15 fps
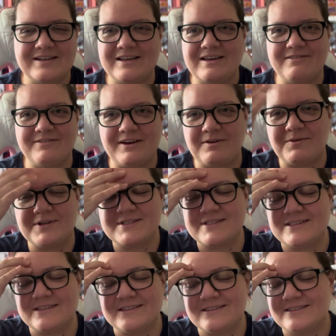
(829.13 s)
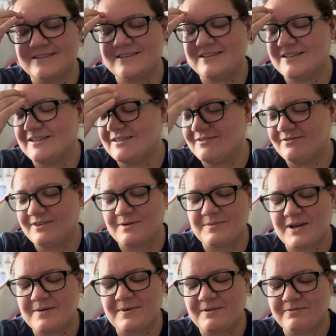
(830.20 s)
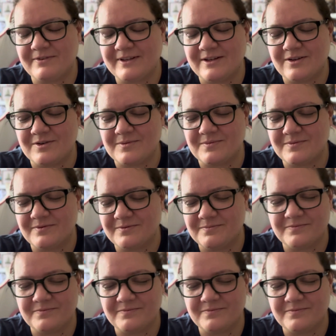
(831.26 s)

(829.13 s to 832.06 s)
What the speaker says: if I wasn't filming on my phone,